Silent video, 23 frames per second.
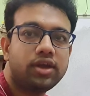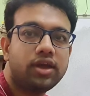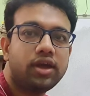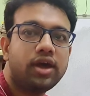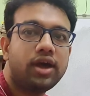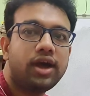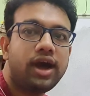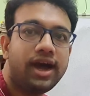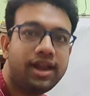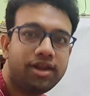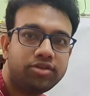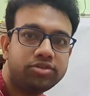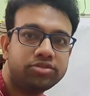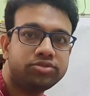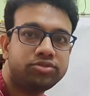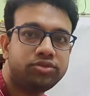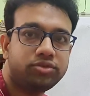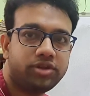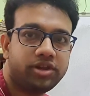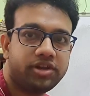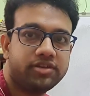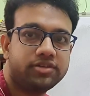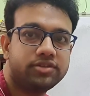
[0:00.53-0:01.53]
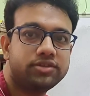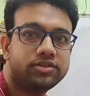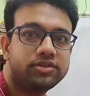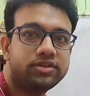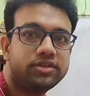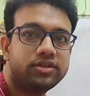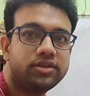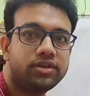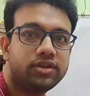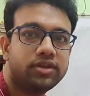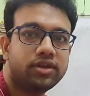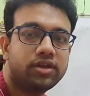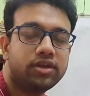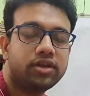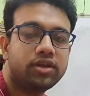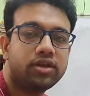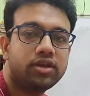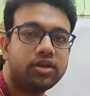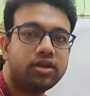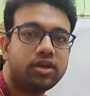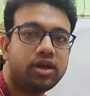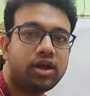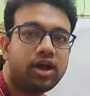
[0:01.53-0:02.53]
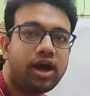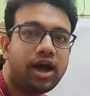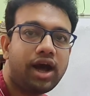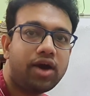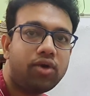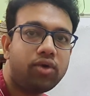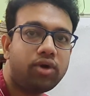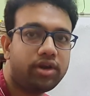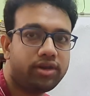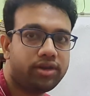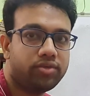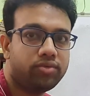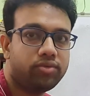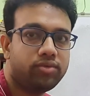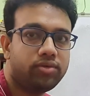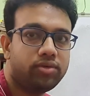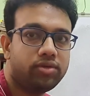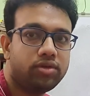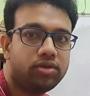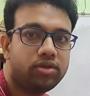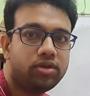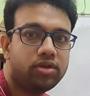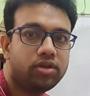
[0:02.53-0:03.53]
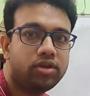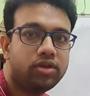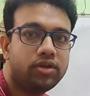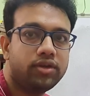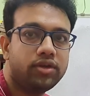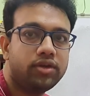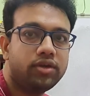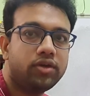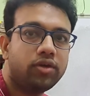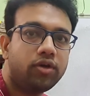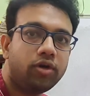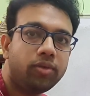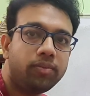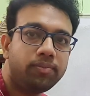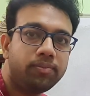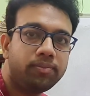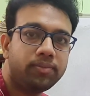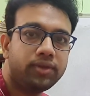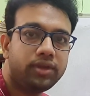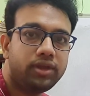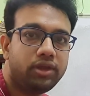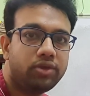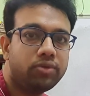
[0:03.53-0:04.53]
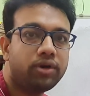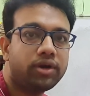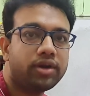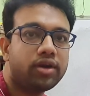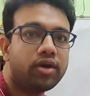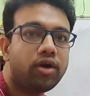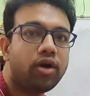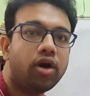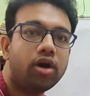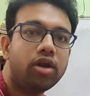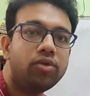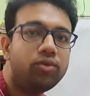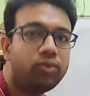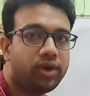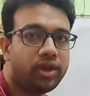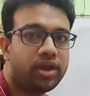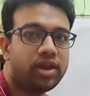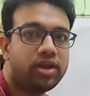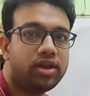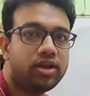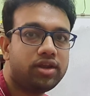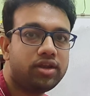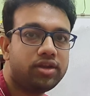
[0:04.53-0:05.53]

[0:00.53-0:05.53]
Hello students, how are you? Hope you are all well.